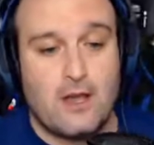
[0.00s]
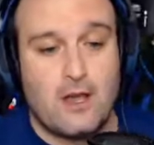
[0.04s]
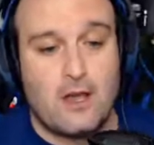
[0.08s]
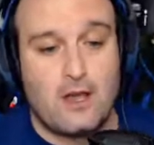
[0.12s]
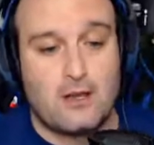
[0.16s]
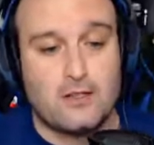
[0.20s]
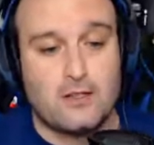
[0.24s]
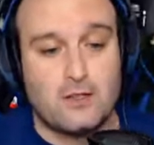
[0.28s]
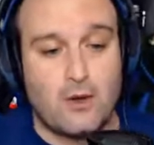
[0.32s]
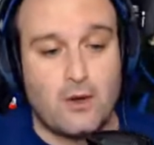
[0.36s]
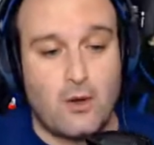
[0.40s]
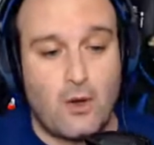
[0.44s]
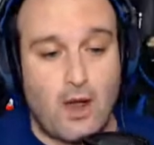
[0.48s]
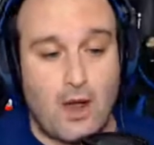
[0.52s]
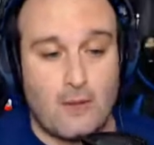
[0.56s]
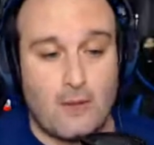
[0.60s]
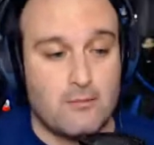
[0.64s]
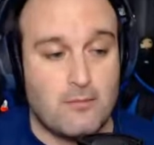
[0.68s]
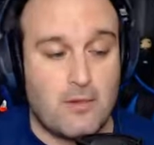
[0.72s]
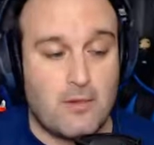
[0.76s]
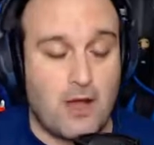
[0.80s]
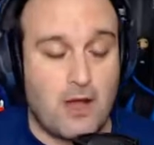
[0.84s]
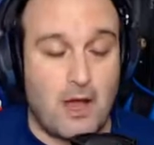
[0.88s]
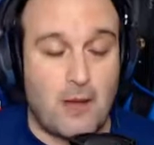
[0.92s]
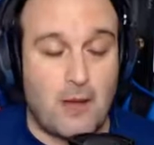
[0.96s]

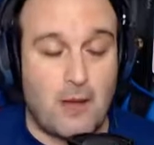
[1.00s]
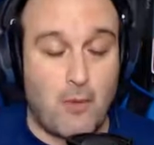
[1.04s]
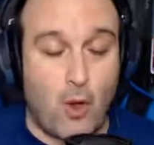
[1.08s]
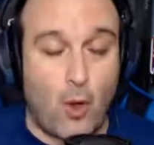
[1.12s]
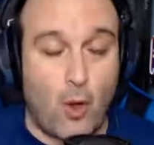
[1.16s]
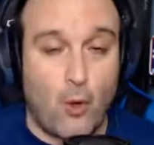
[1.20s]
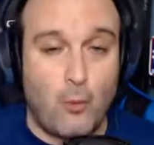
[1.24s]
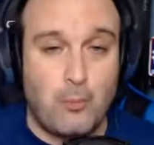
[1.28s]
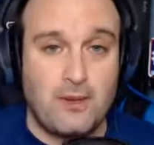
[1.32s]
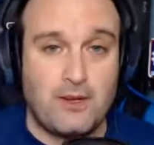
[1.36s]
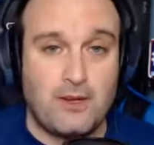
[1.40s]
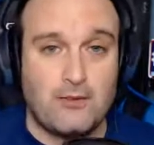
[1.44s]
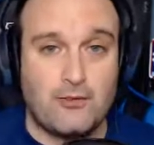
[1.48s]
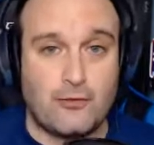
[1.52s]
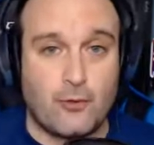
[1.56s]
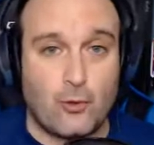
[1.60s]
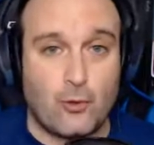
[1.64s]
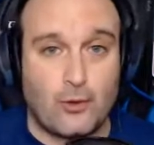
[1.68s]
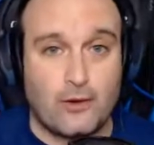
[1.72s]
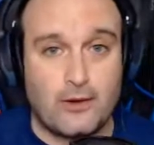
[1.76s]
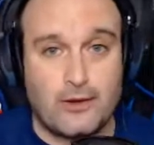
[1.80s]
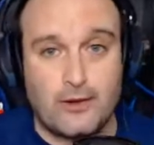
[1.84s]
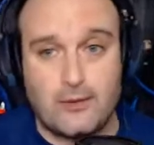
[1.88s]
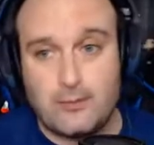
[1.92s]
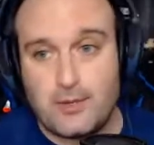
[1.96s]
I'm hoping
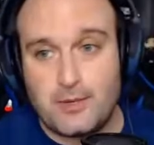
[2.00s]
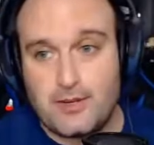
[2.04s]
for it,